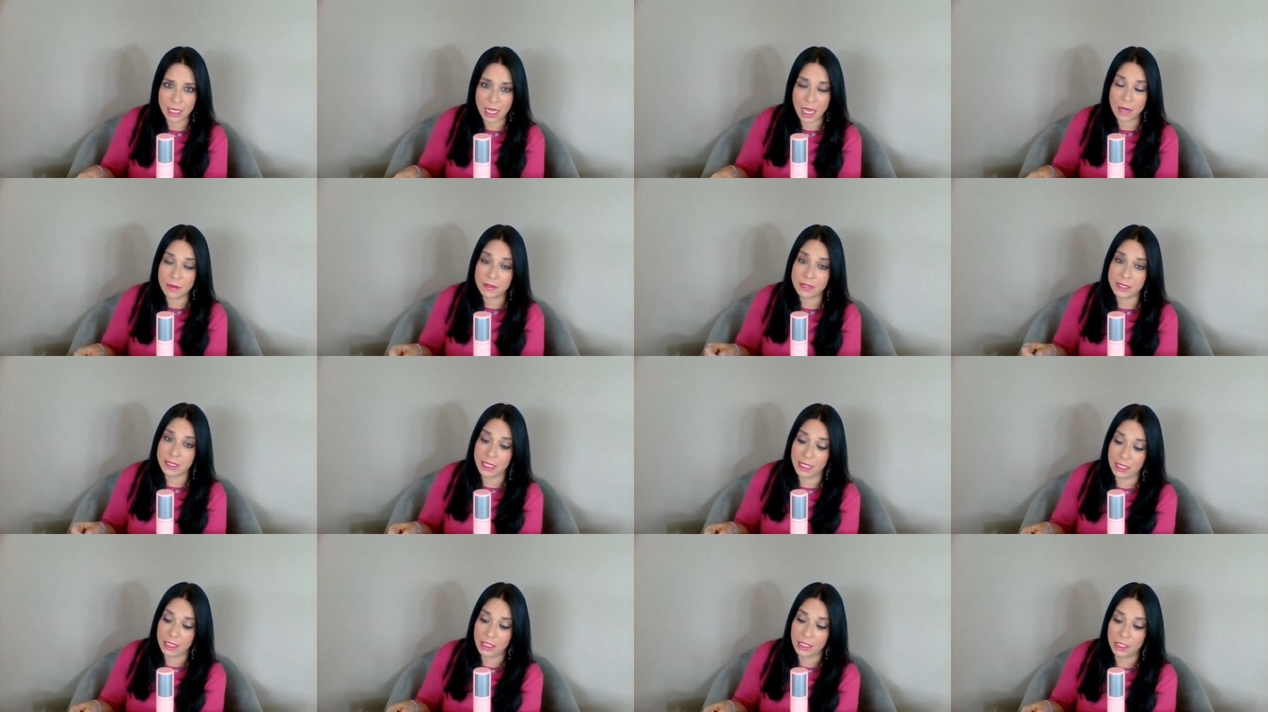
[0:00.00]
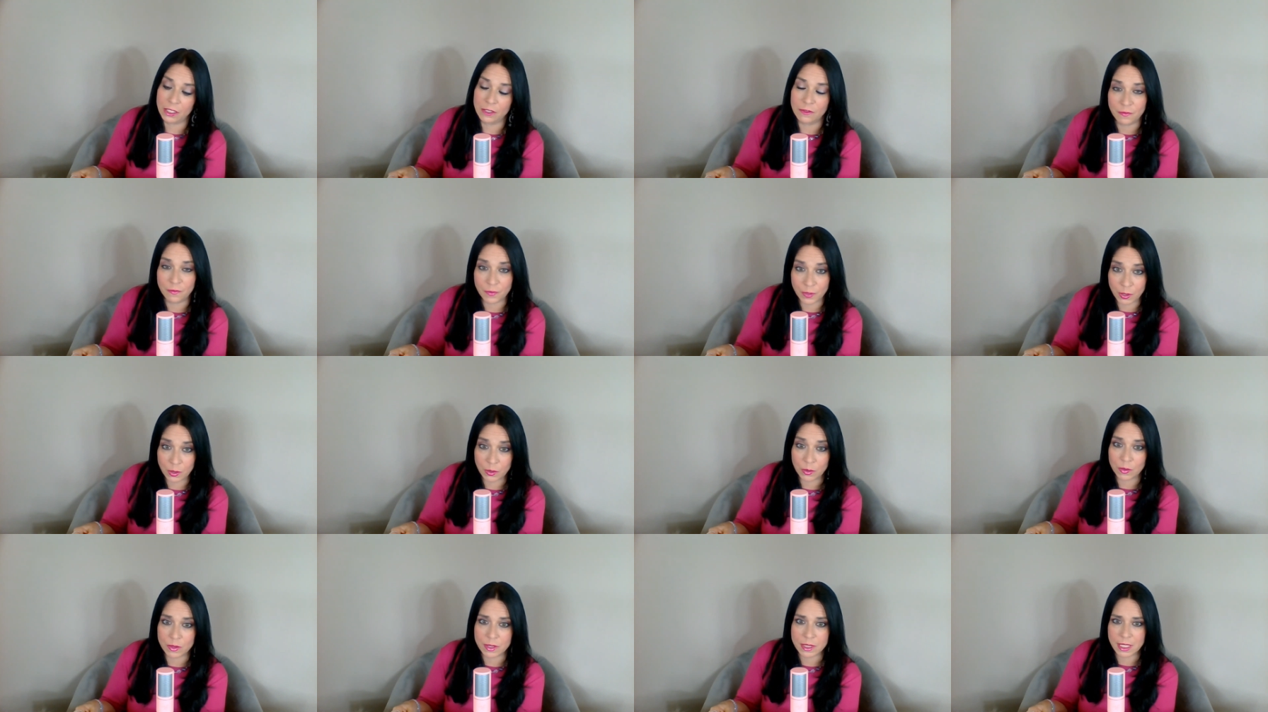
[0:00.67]
I was getting
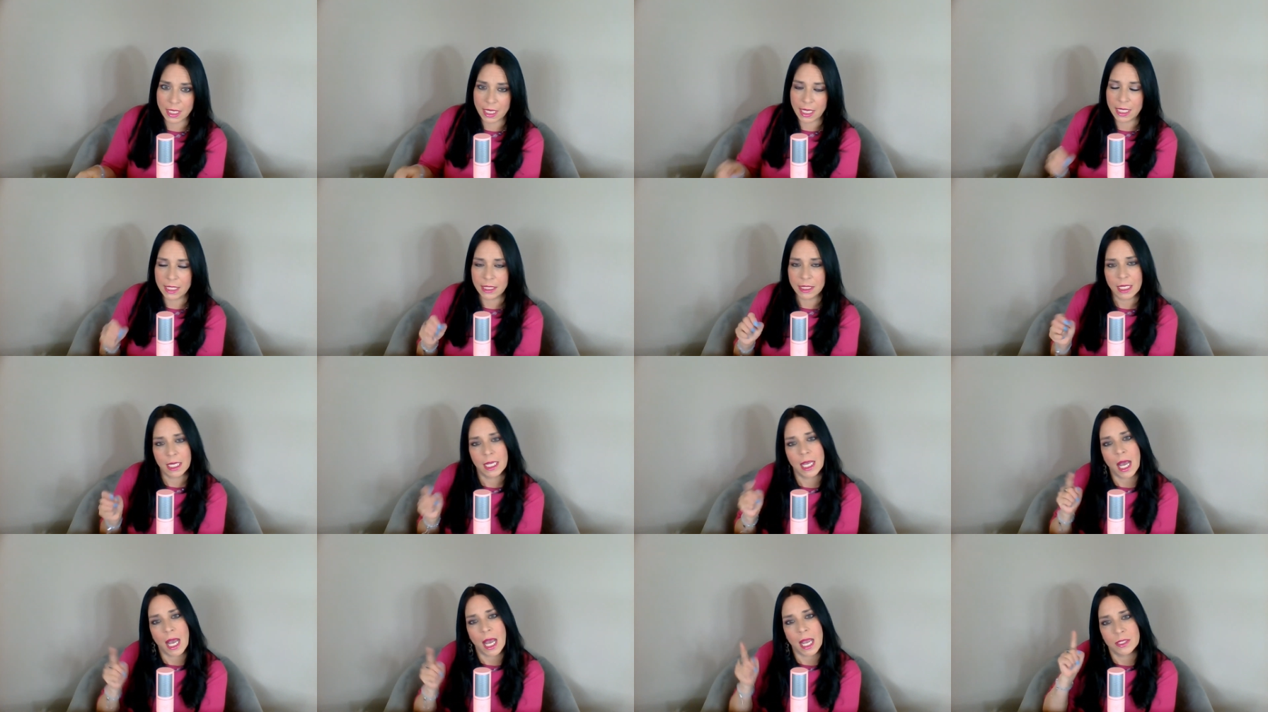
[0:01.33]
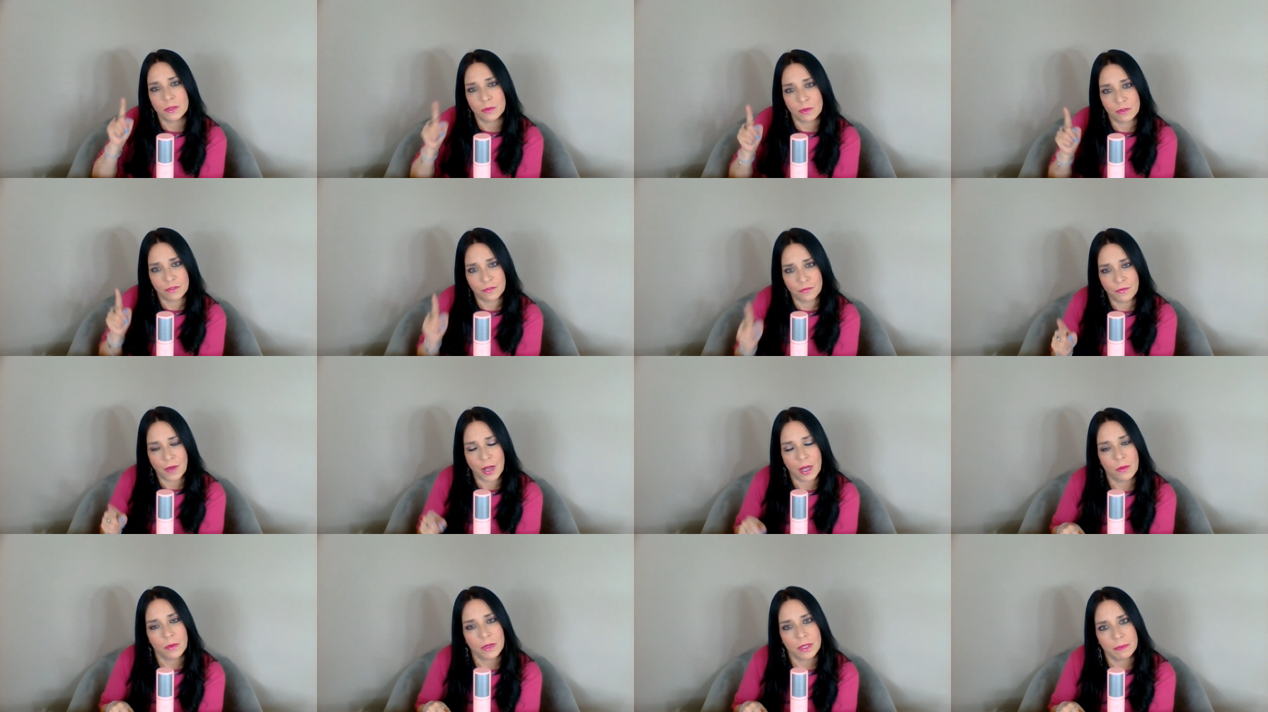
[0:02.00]
confused, and the guides would
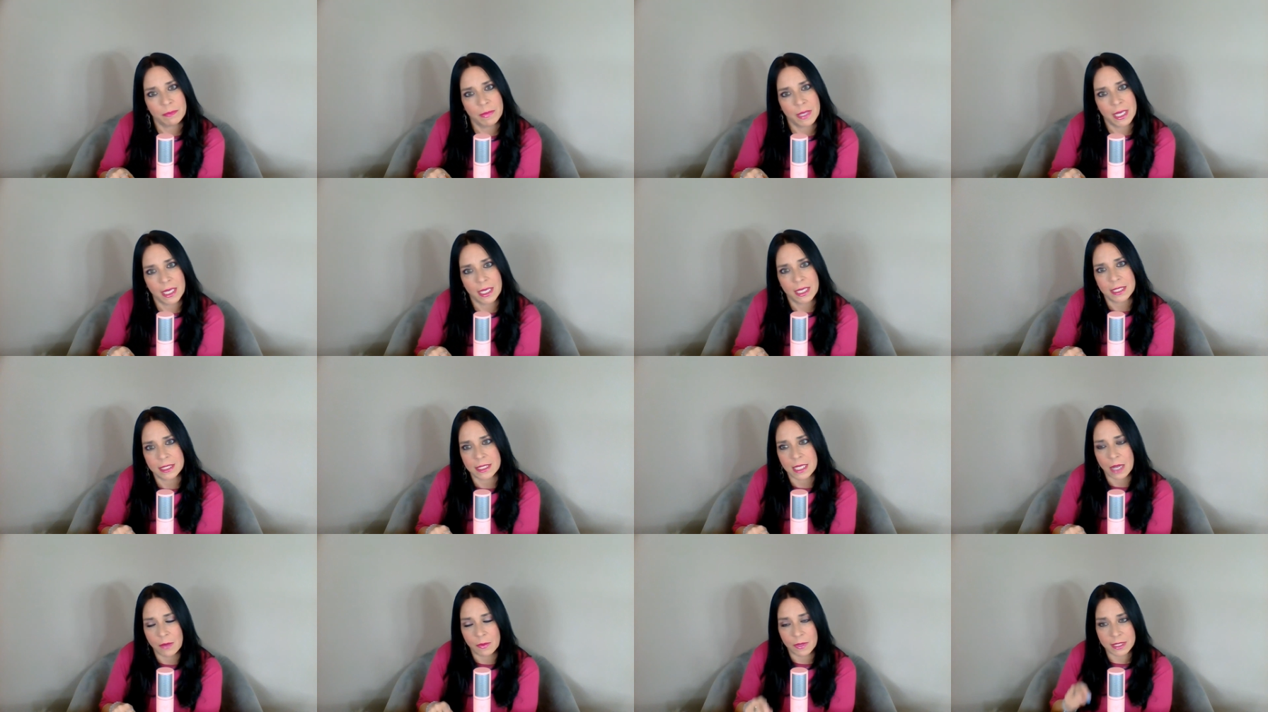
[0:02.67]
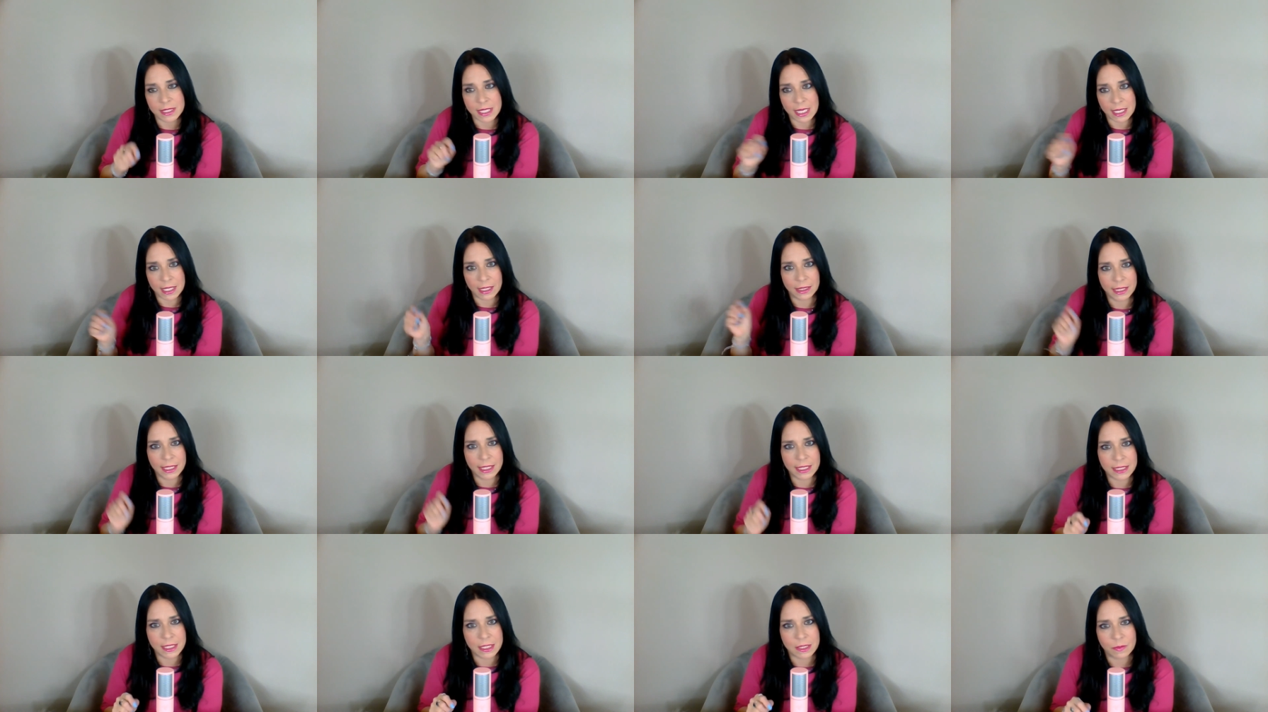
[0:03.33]
fuck with me because I was at
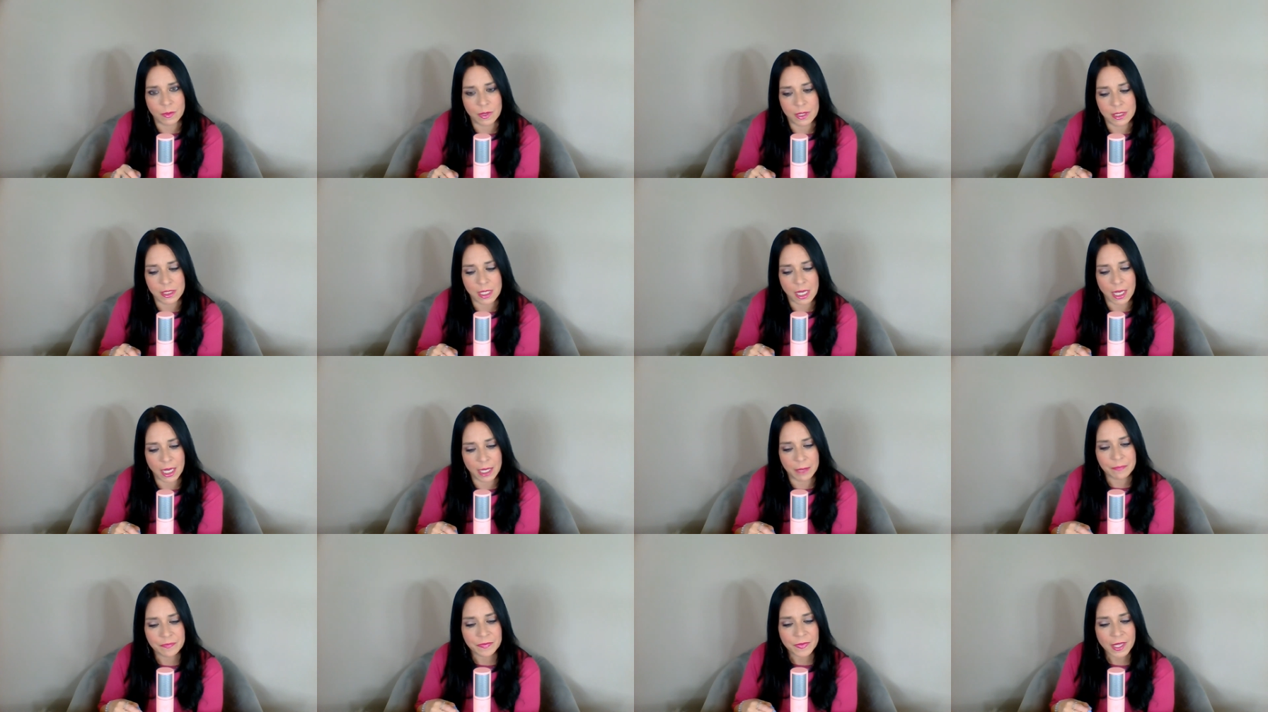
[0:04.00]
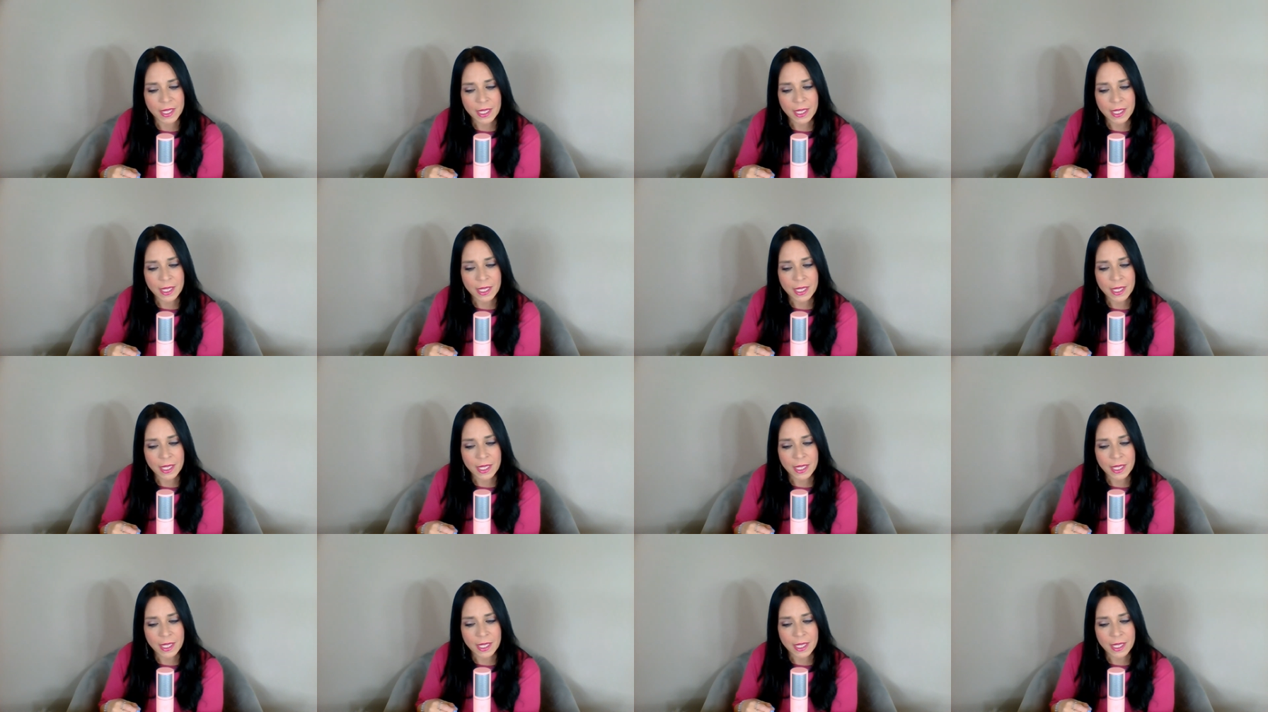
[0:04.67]
Elisa's one time,